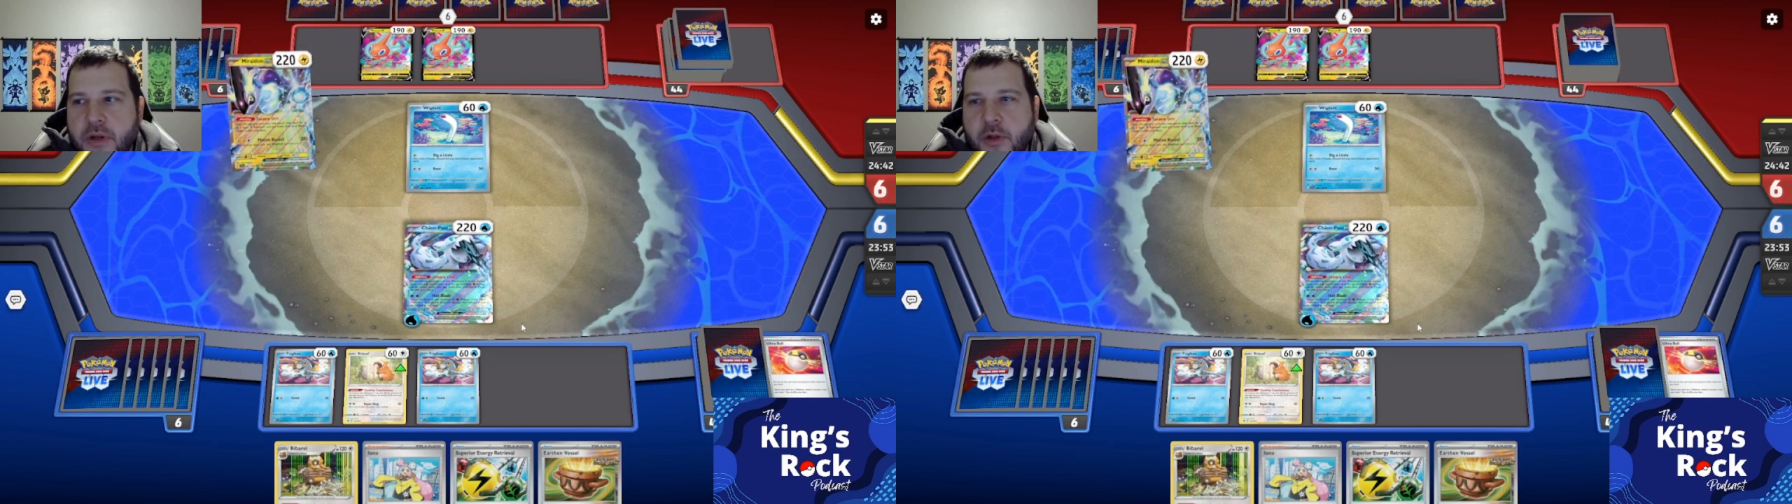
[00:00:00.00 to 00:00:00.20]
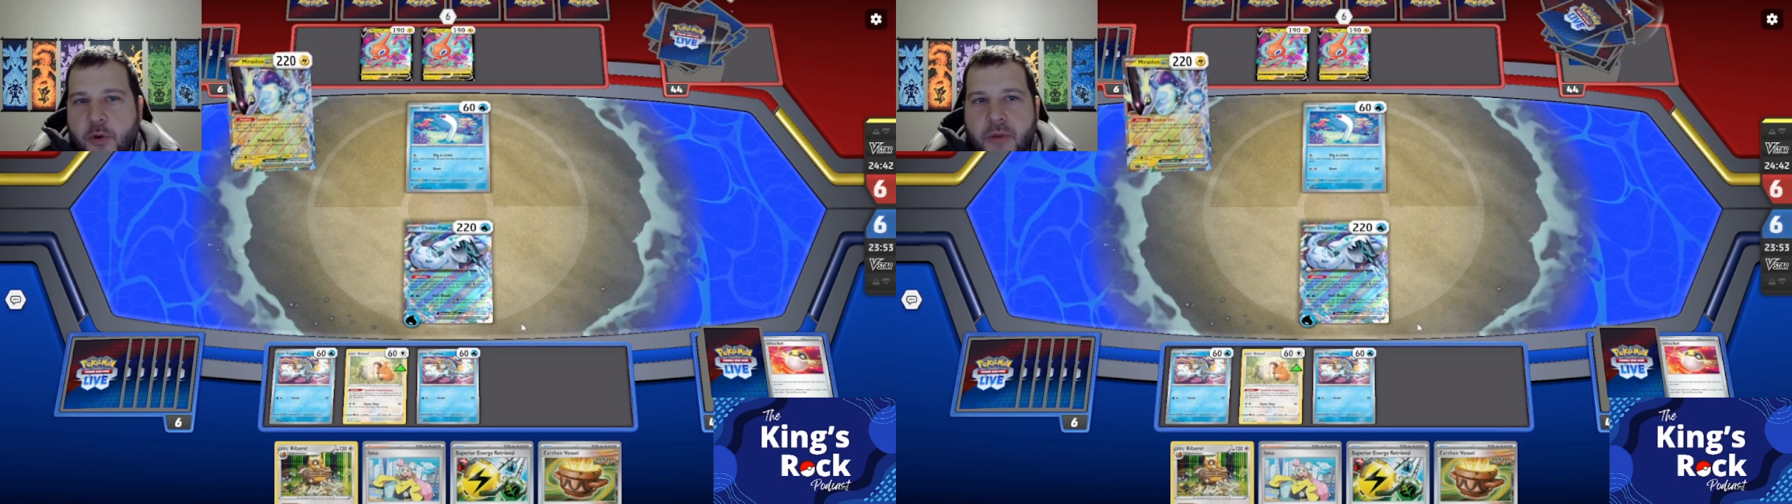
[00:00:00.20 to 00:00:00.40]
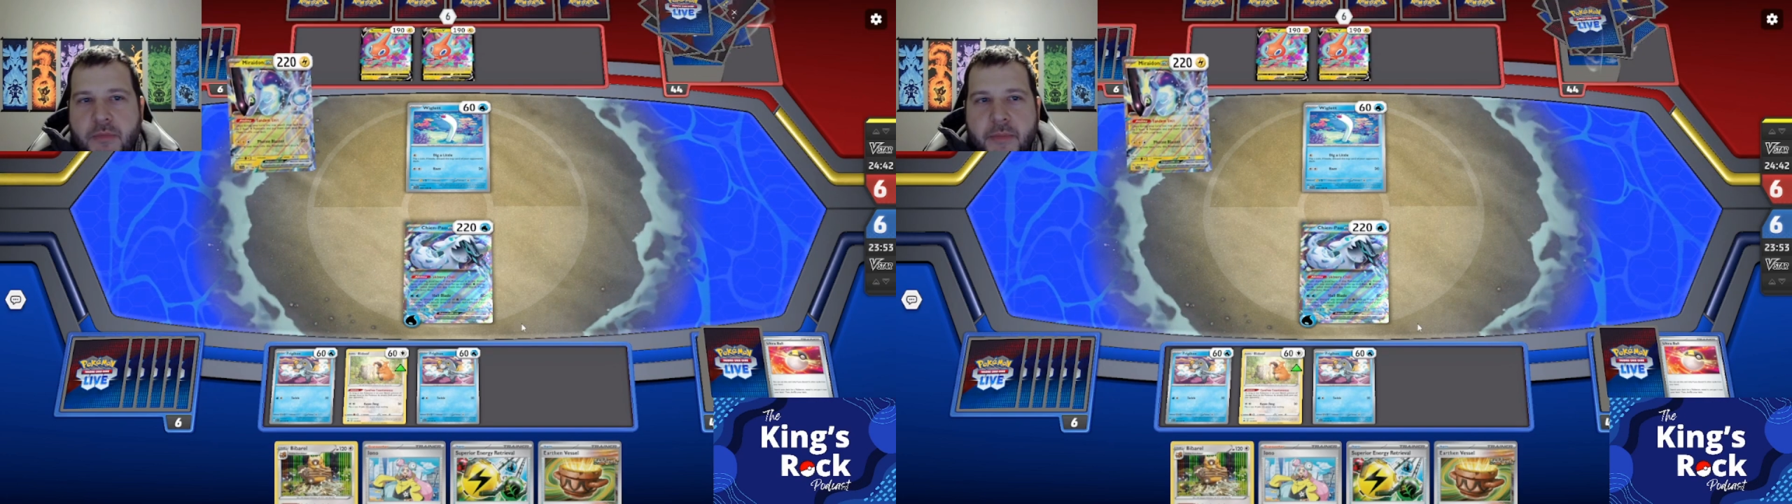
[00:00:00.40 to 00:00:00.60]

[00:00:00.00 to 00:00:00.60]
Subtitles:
and load up their